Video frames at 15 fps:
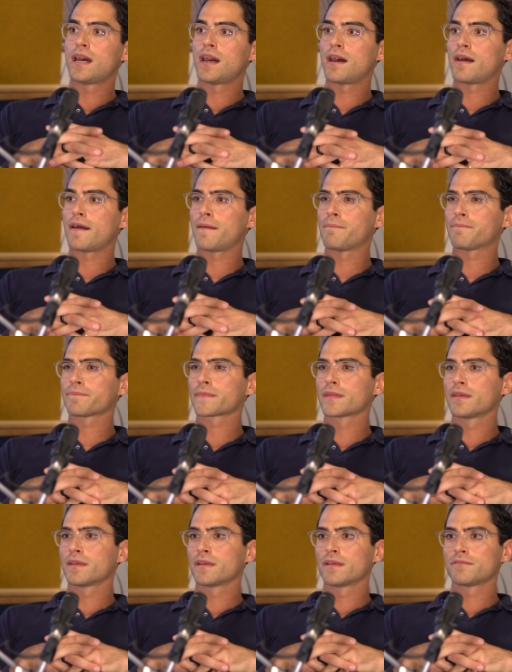um,
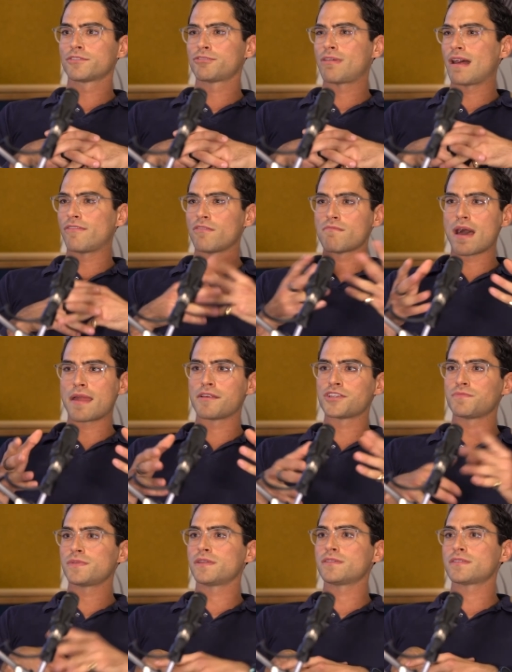travel
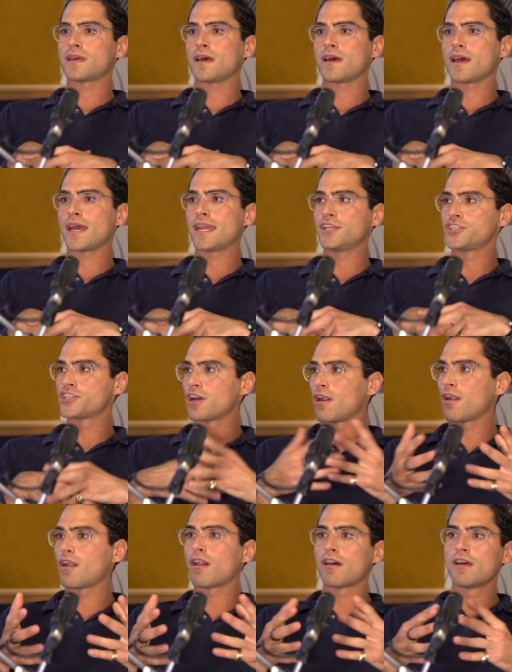management, uh, H
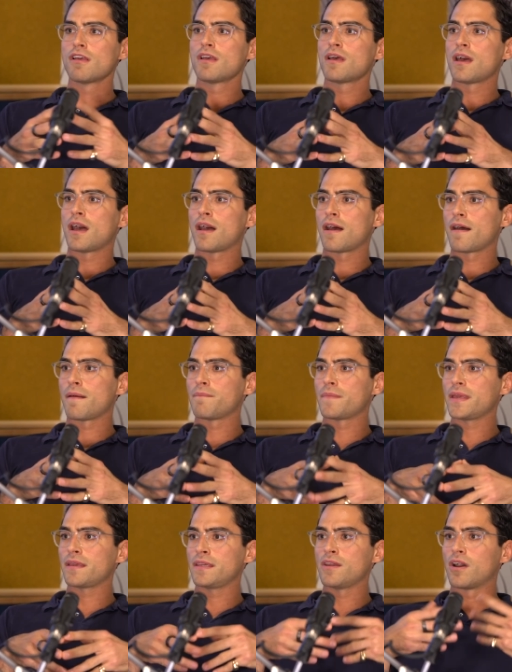R,
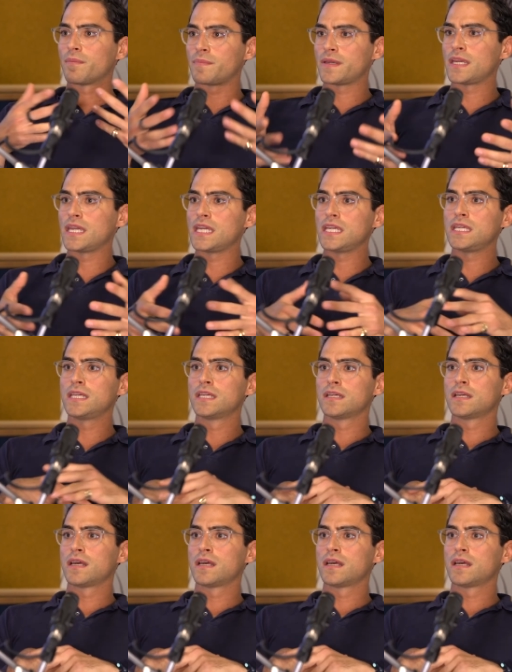um, E R P,